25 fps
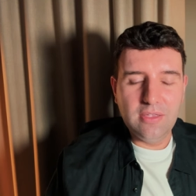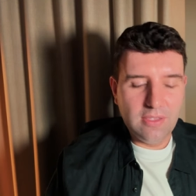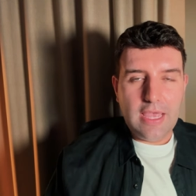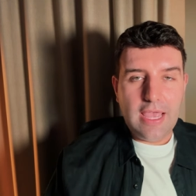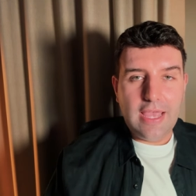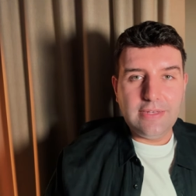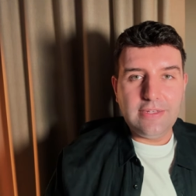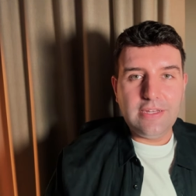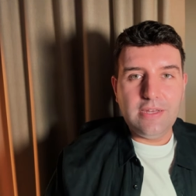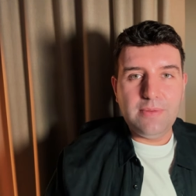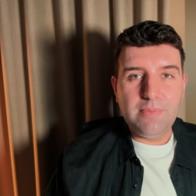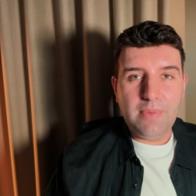
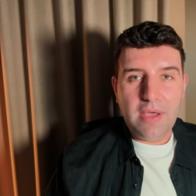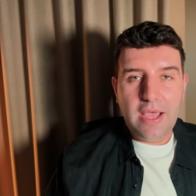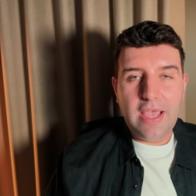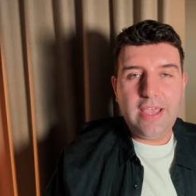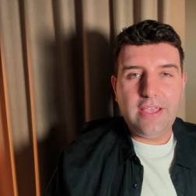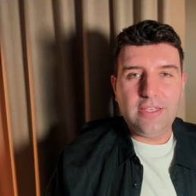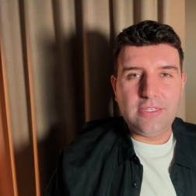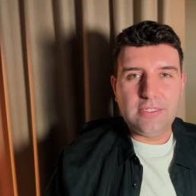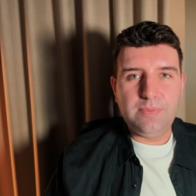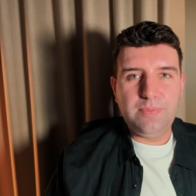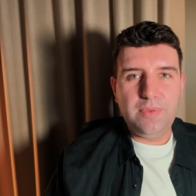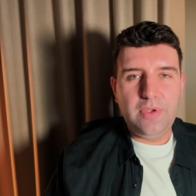And in my
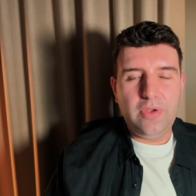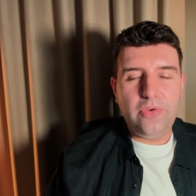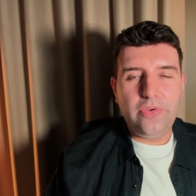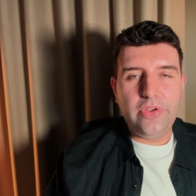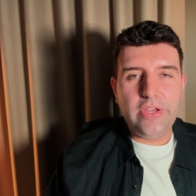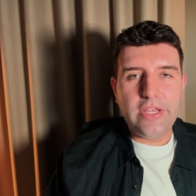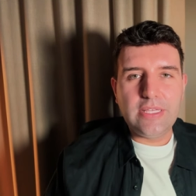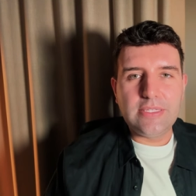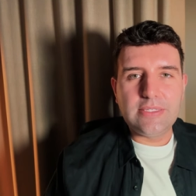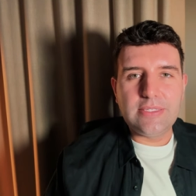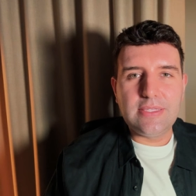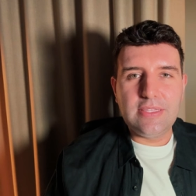
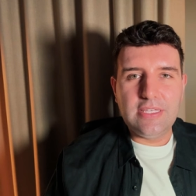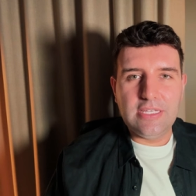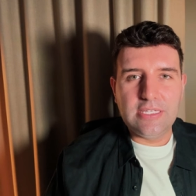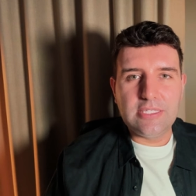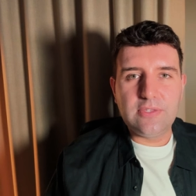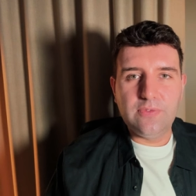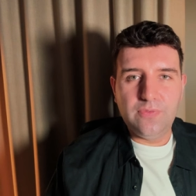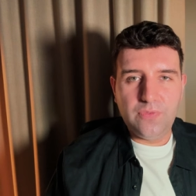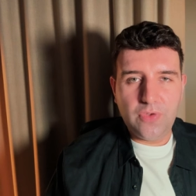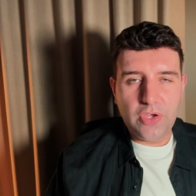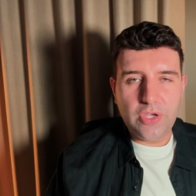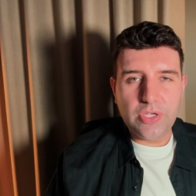experience, the
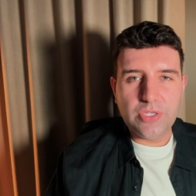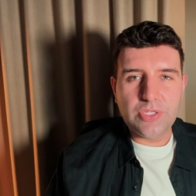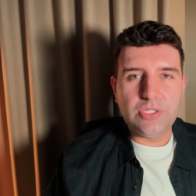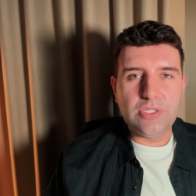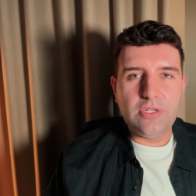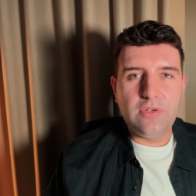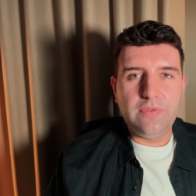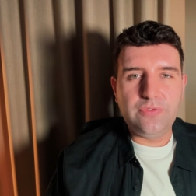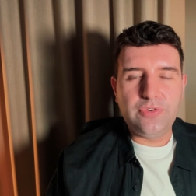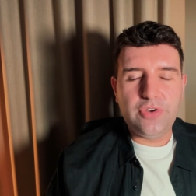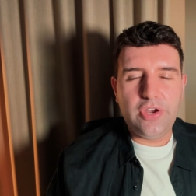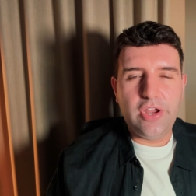
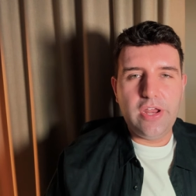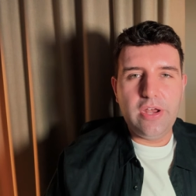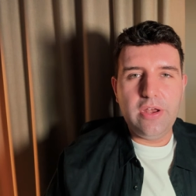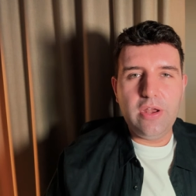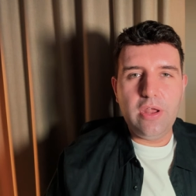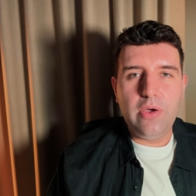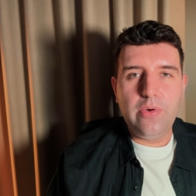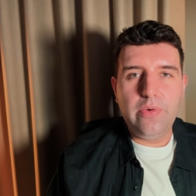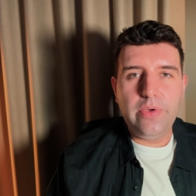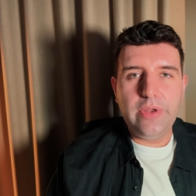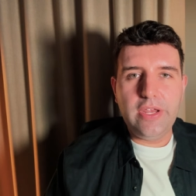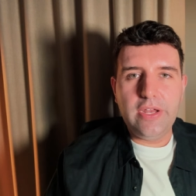subversion of
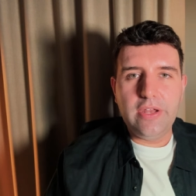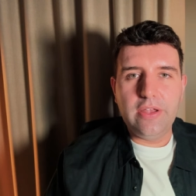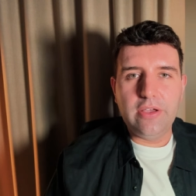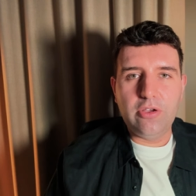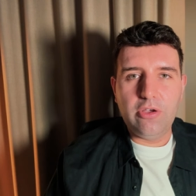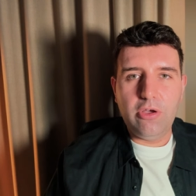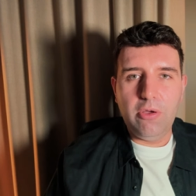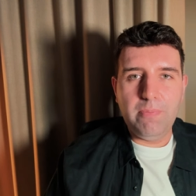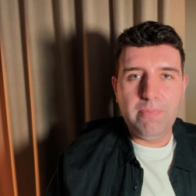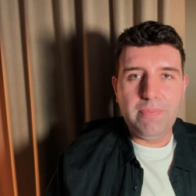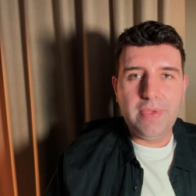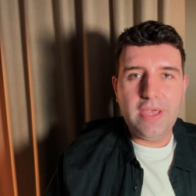tretinoin in a
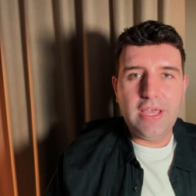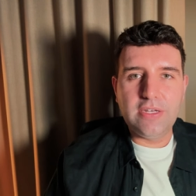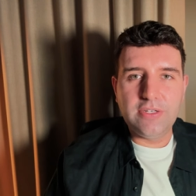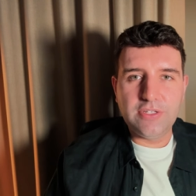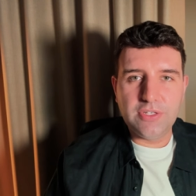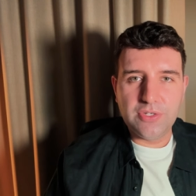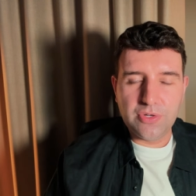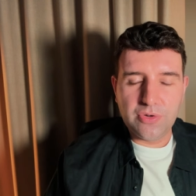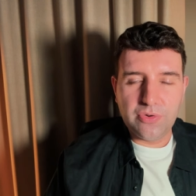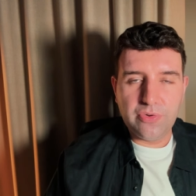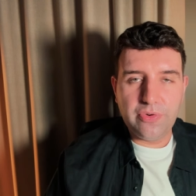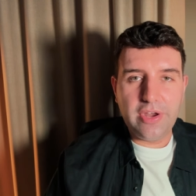
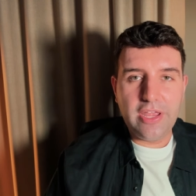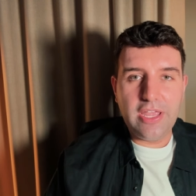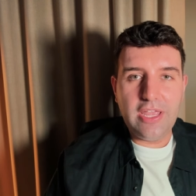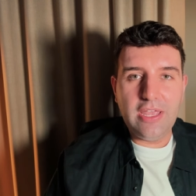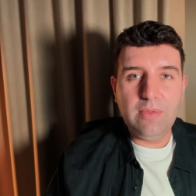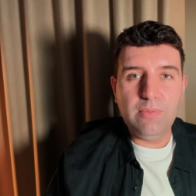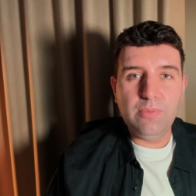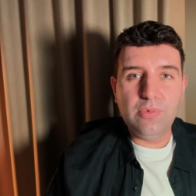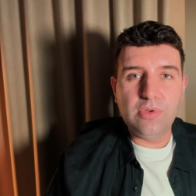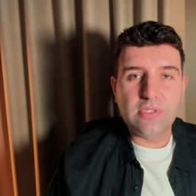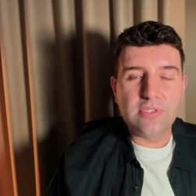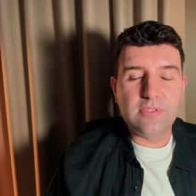compounded
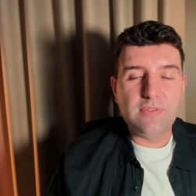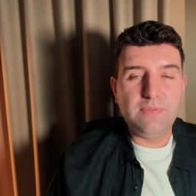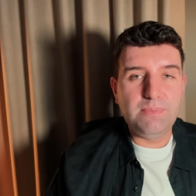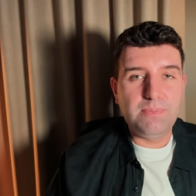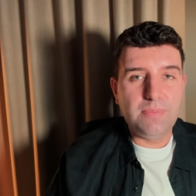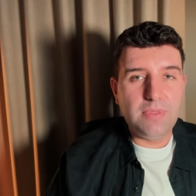cream was